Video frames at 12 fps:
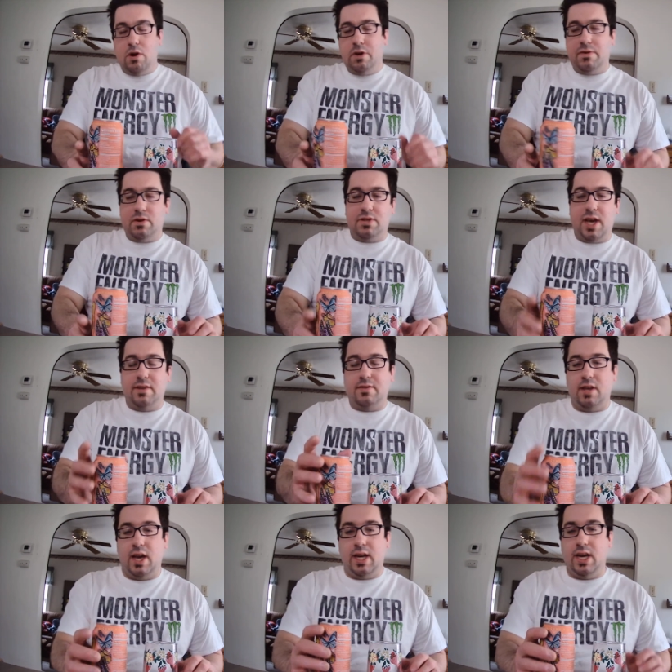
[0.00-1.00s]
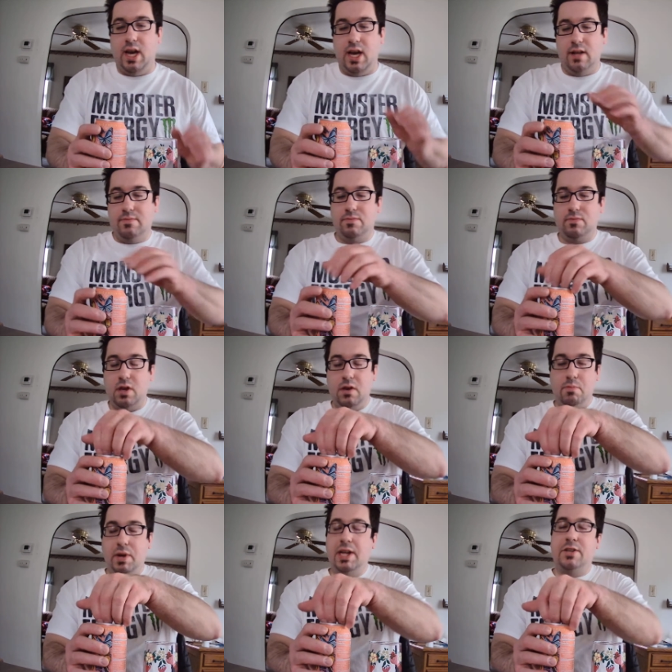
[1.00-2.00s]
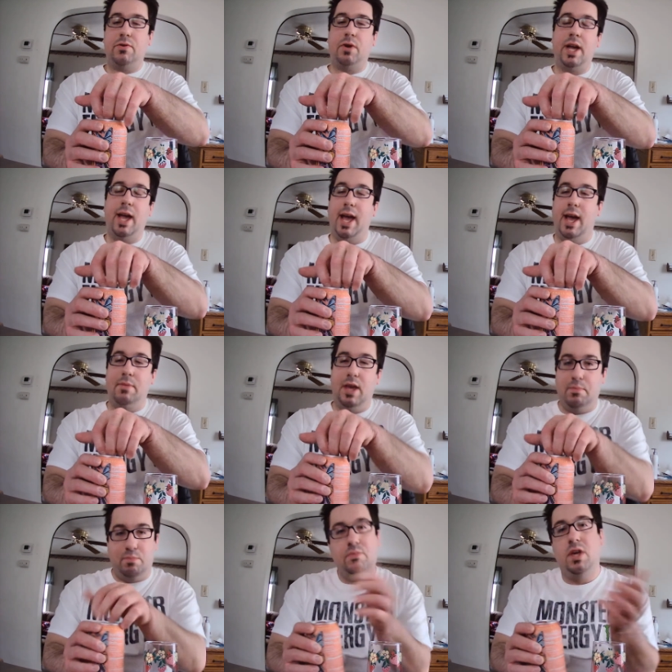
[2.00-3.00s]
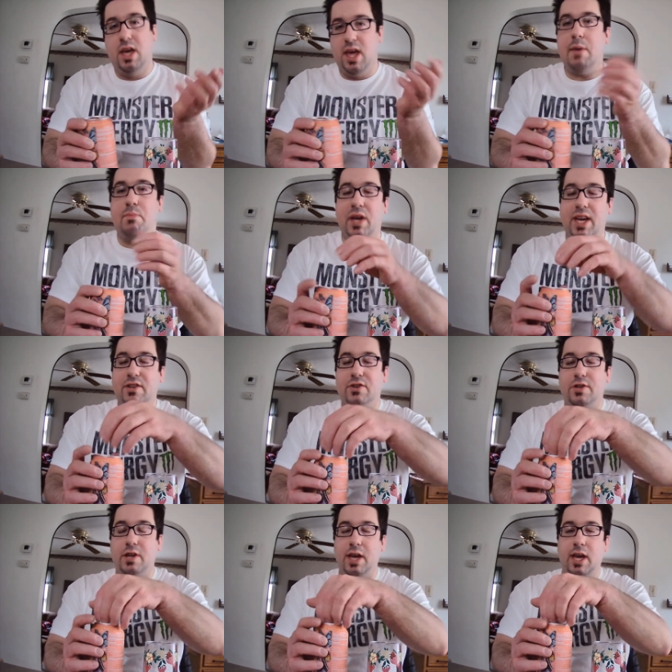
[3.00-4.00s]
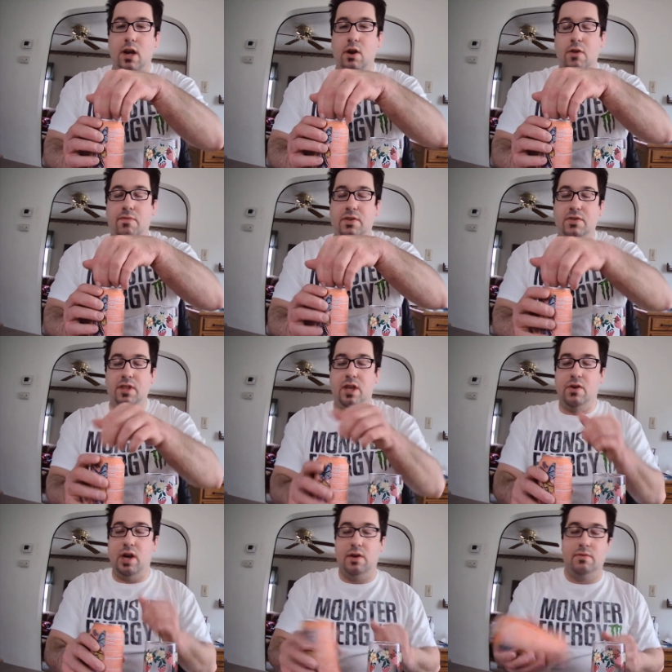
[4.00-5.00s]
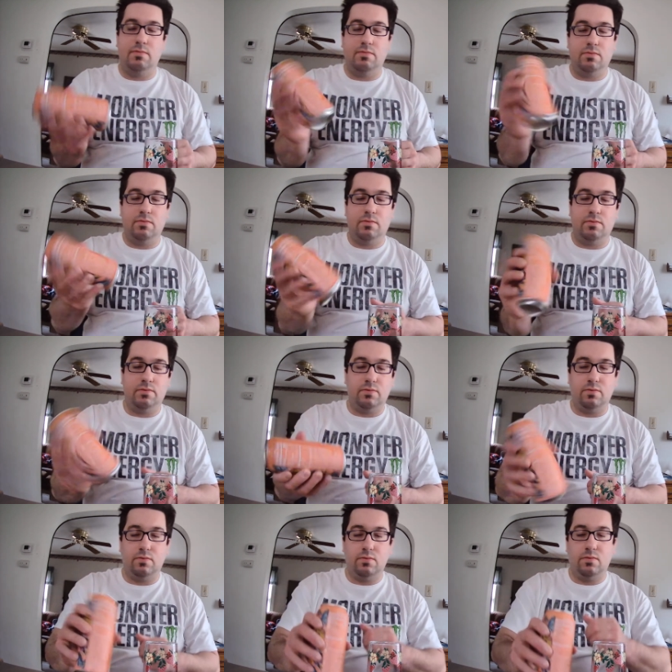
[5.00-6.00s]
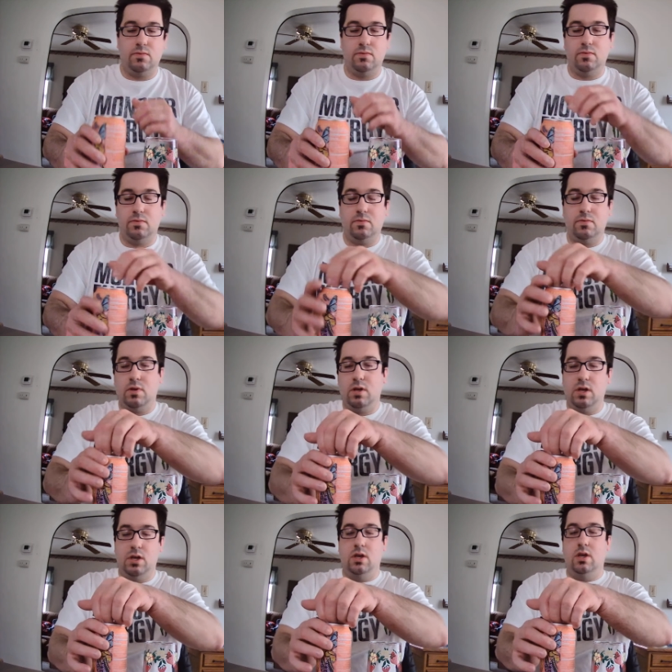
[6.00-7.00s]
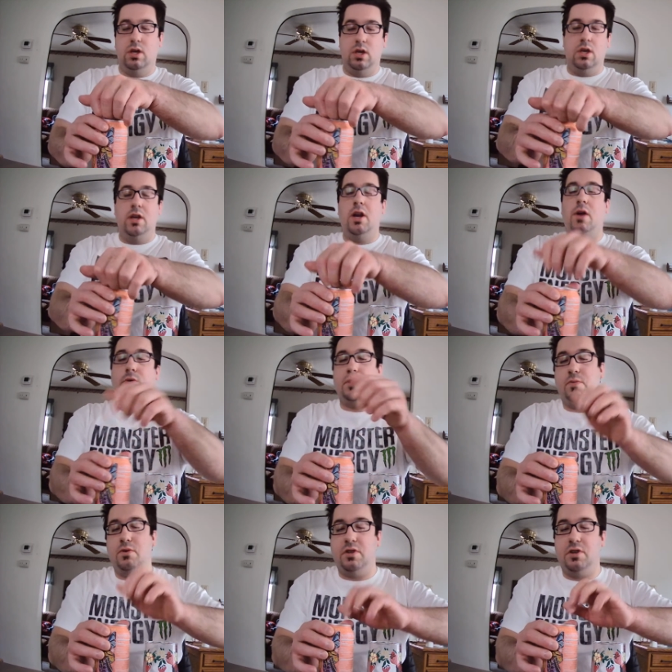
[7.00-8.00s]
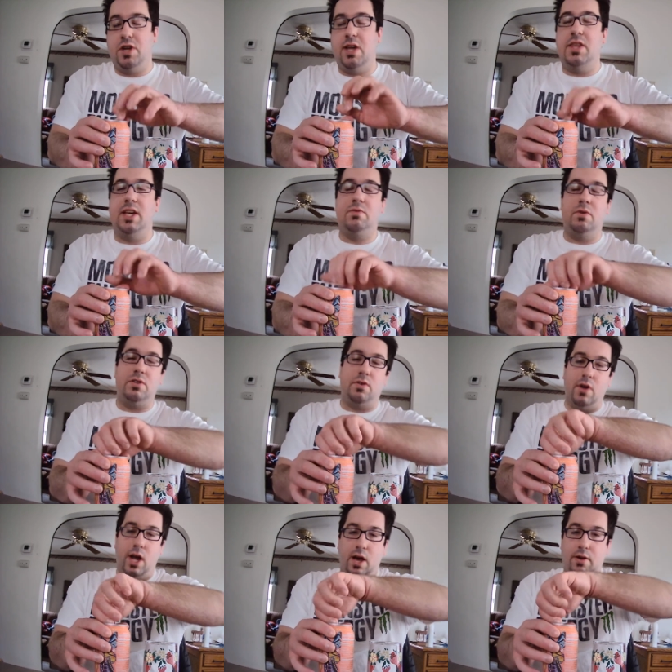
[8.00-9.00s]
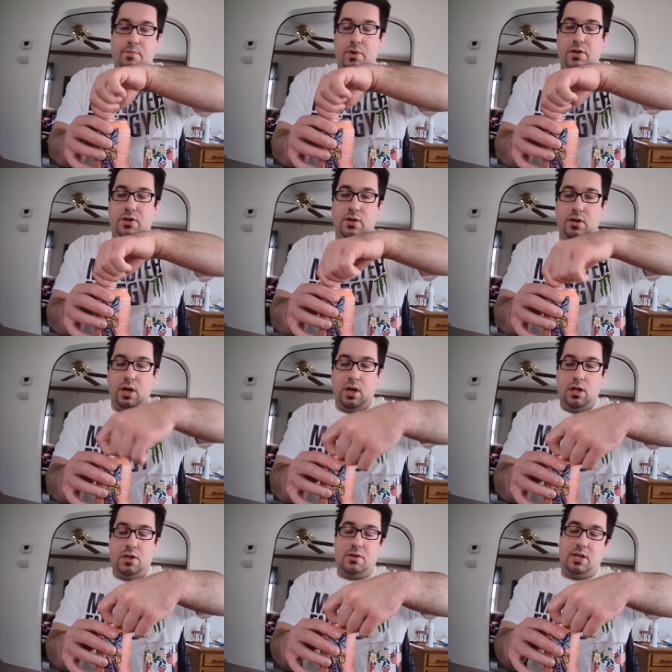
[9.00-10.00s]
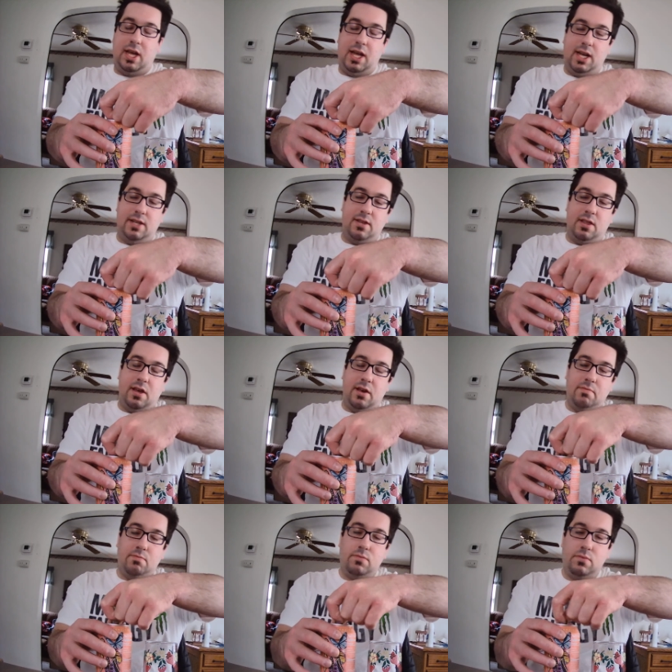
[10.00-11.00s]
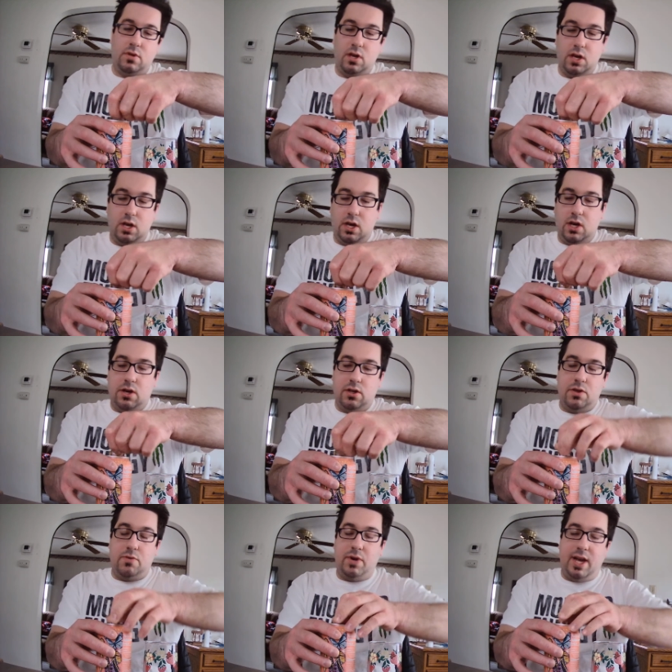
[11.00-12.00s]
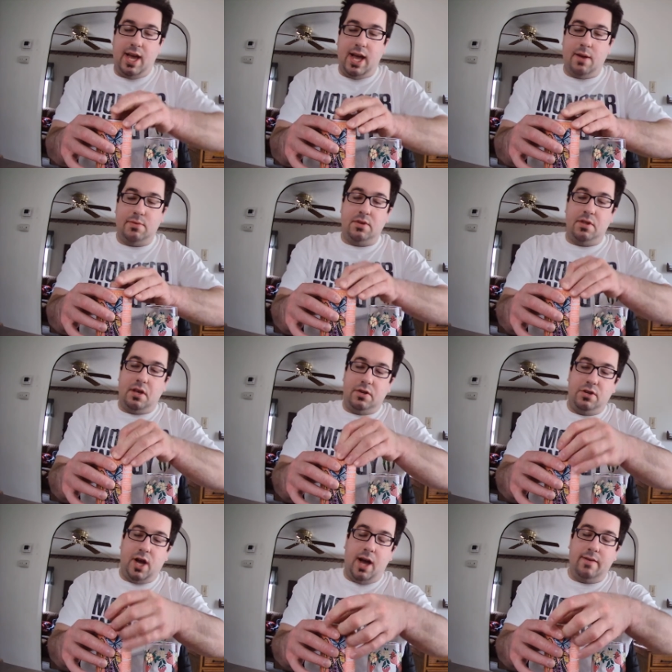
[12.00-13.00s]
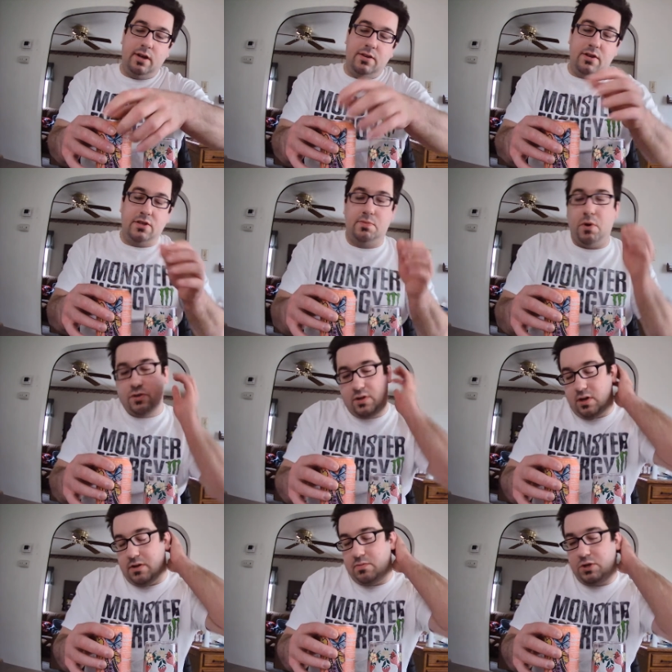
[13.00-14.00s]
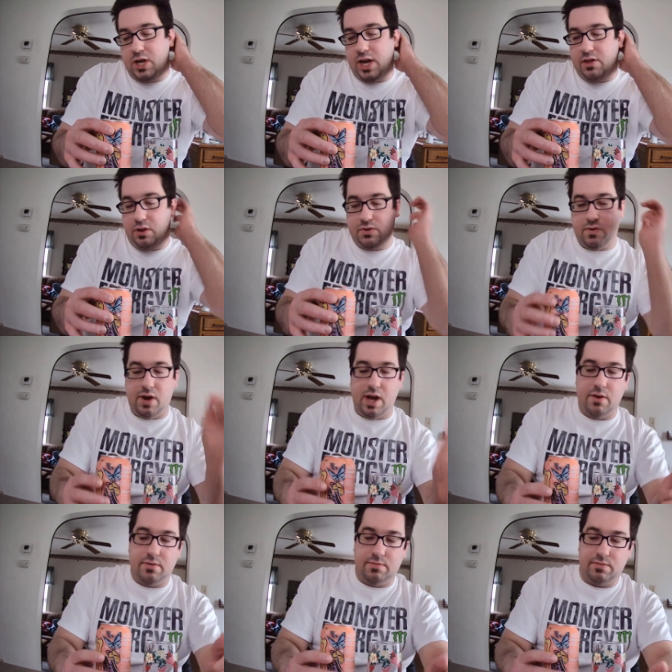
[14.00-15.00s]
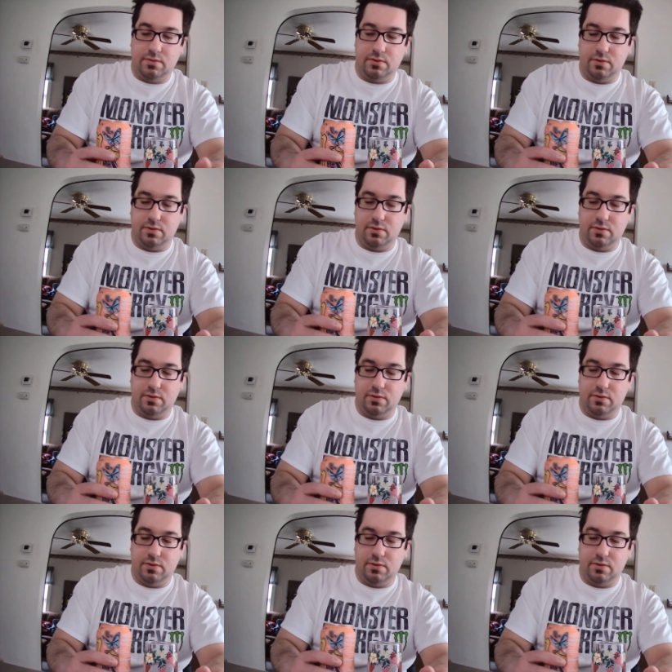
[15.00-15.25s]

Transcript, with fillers: wonder if it'll taste like uh, peach rehab, that, that peach tea. I don't know if you've seen that around. You're not really supposed to shake these ones around, but the teas and the the rehabs and the javas, you're supposed to shake those around.